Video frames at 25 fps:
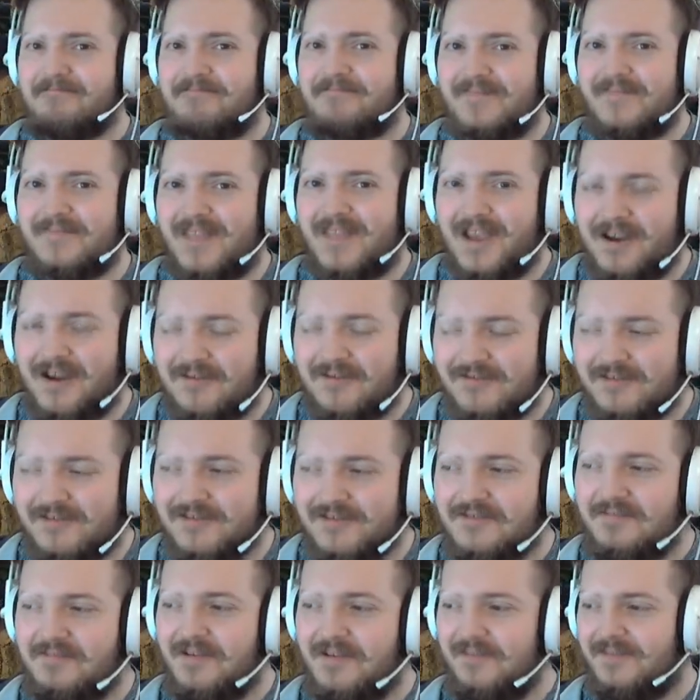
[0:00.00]
I was a
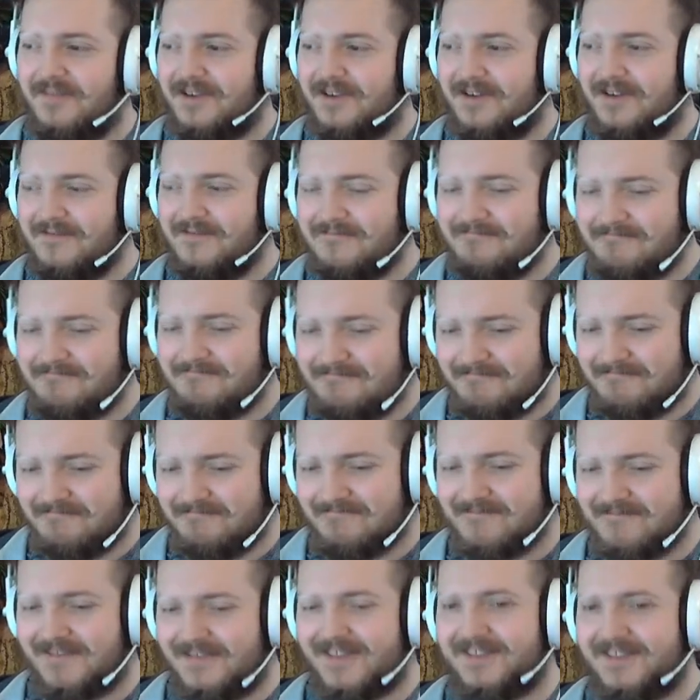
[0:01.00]
little bummed out
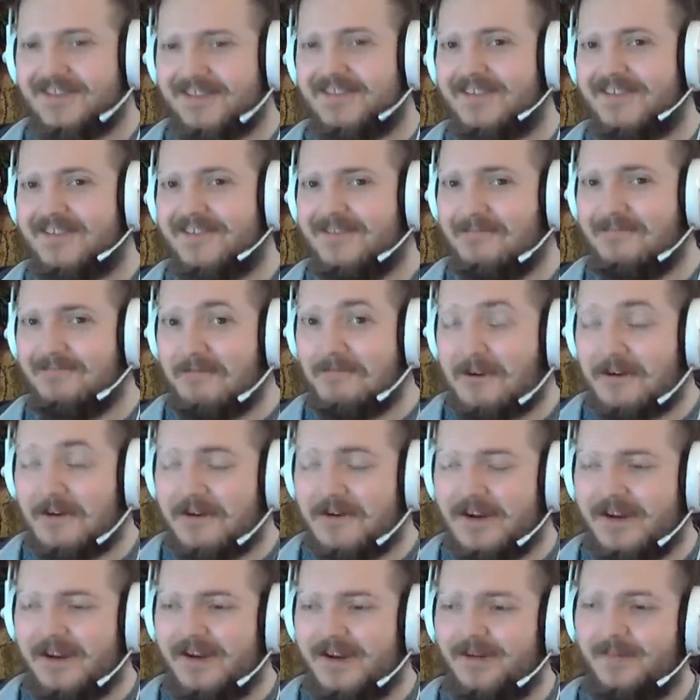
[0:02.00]
that this didn't
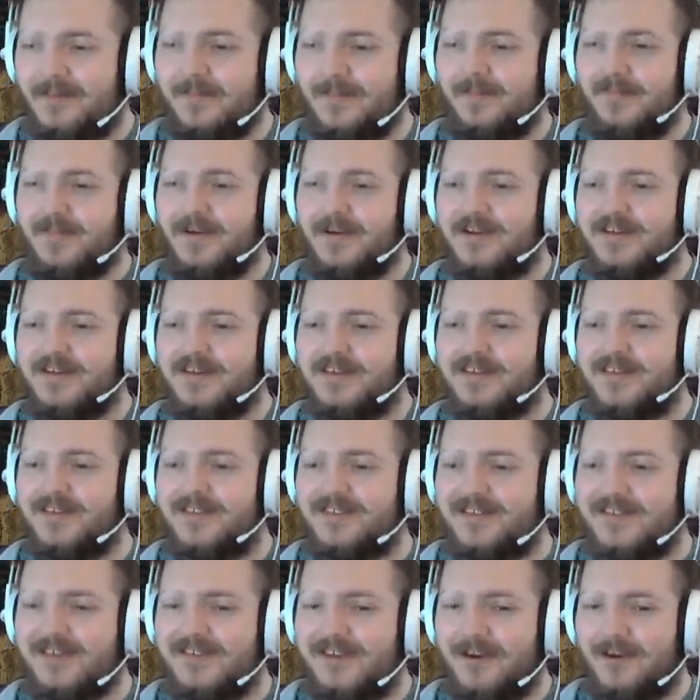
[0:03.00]
work,
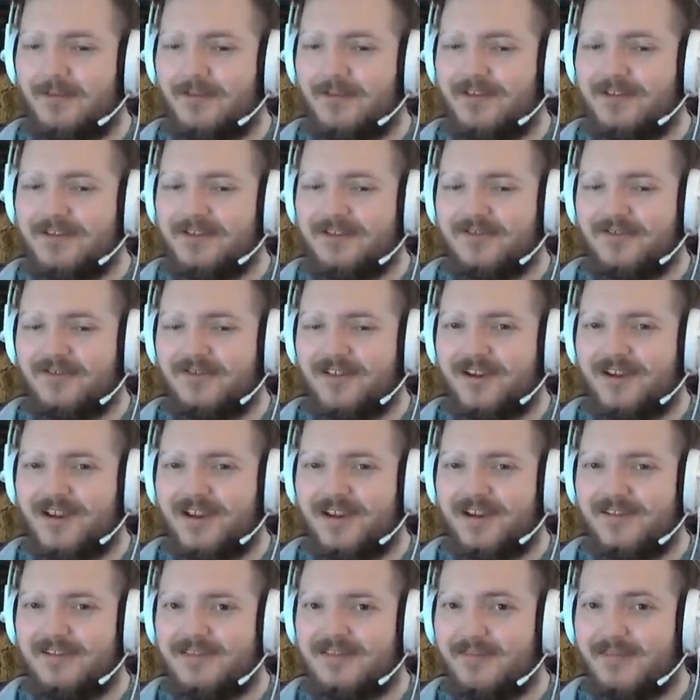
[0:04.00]
but I wanted to try
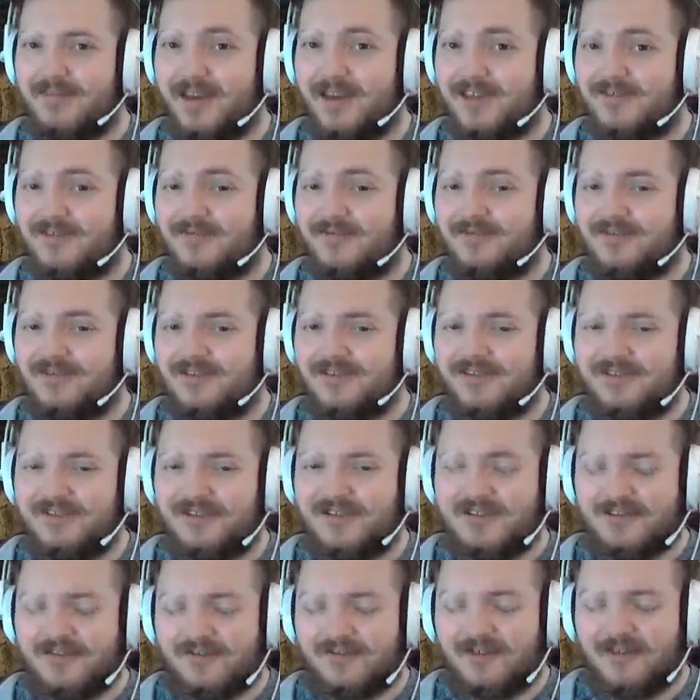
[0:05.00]
out the Masterful
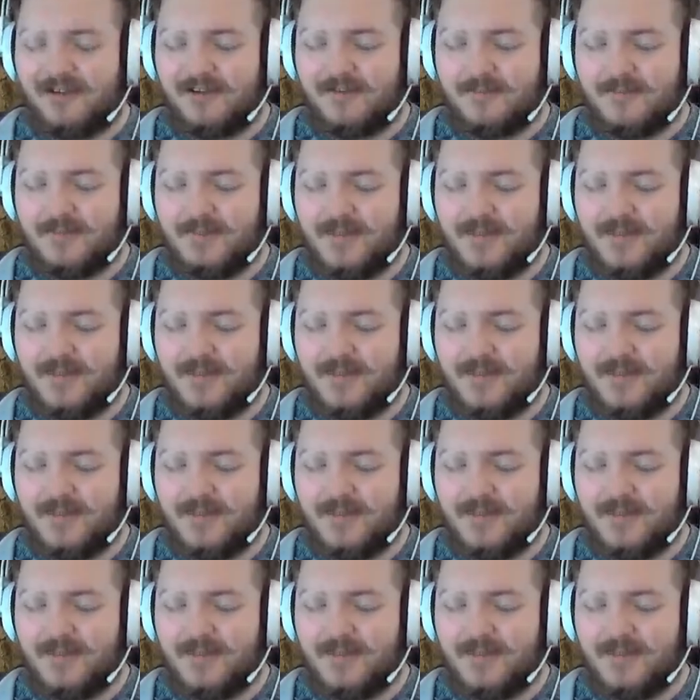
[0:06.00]
Instincts, right?